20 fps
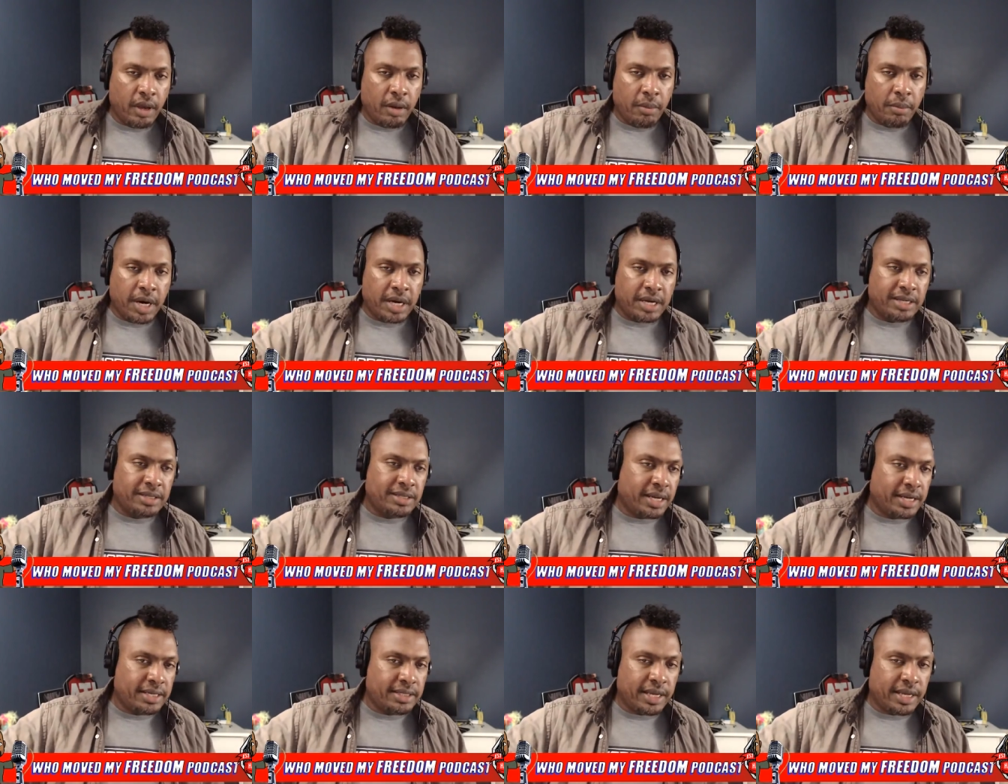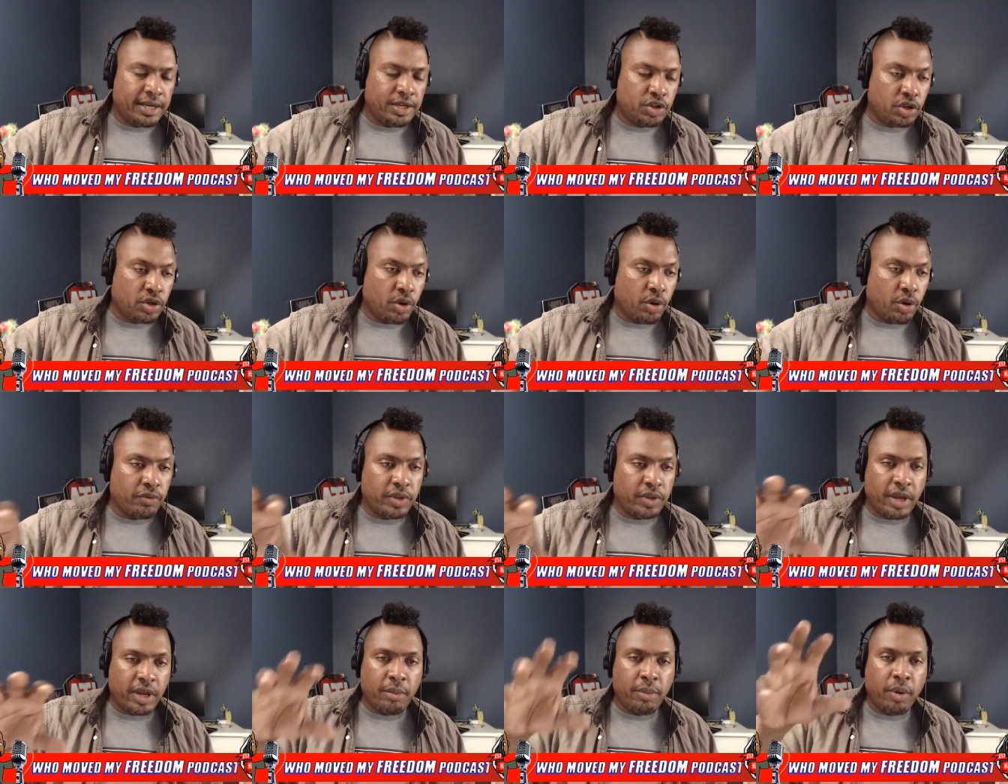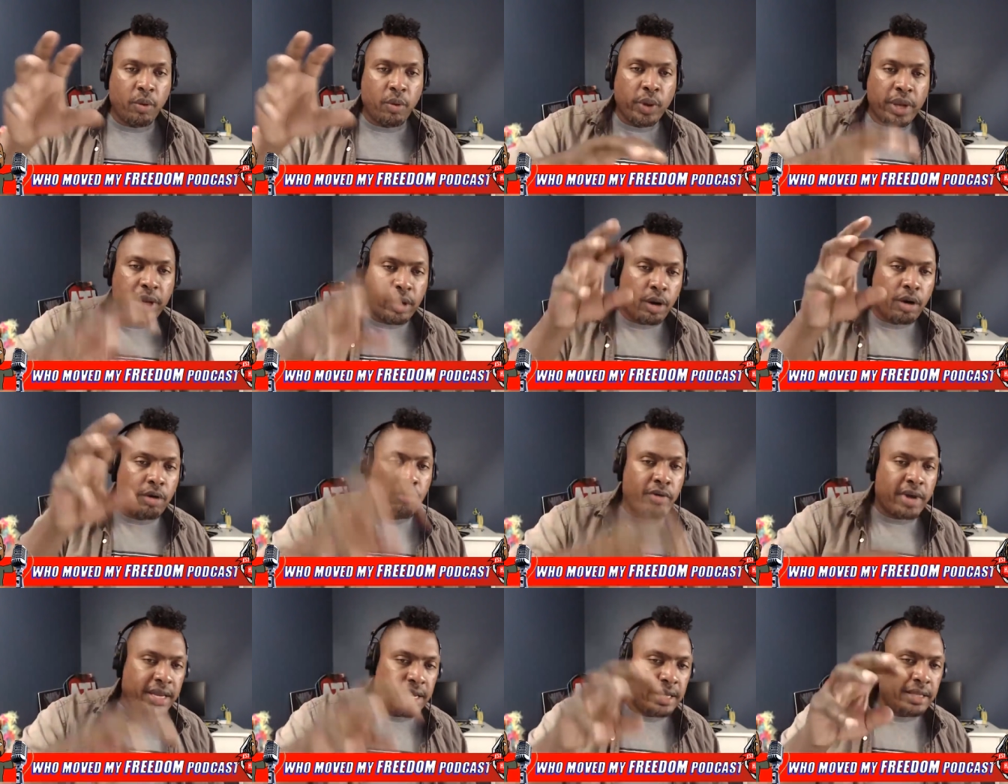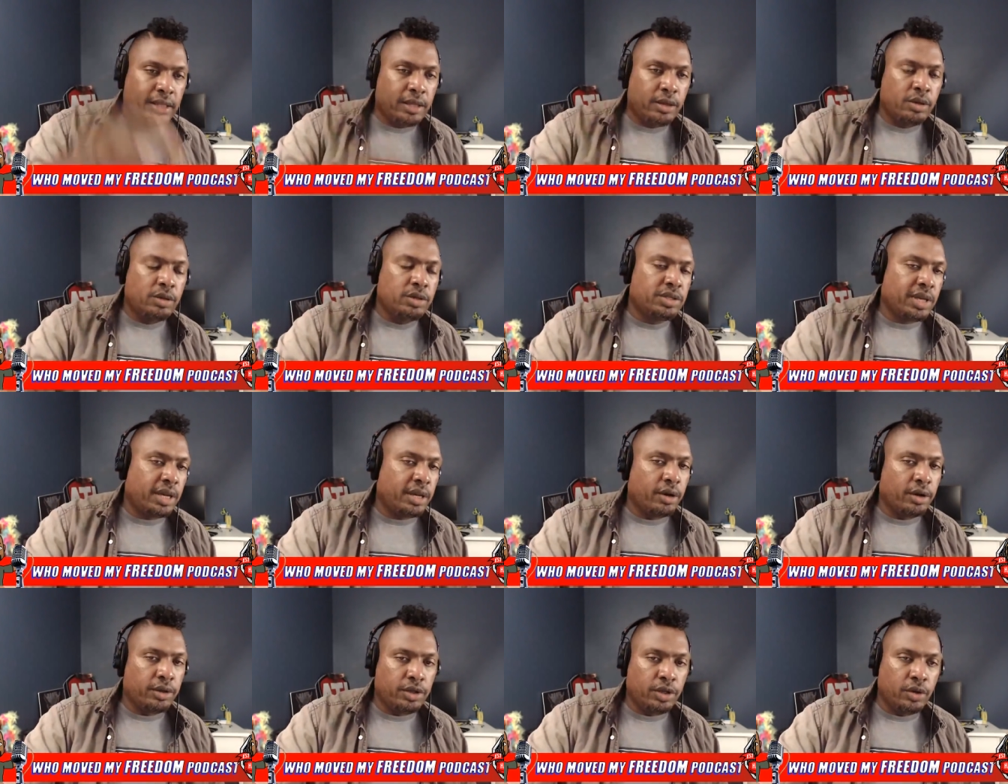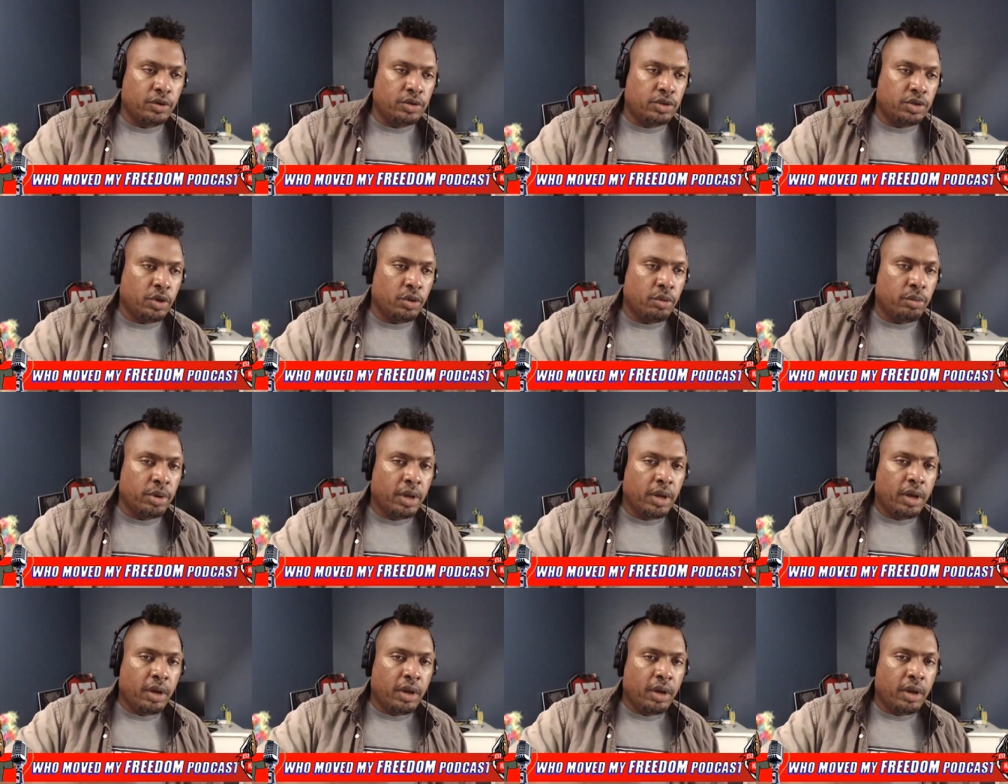monetization over there, but we are already losing on YouTube.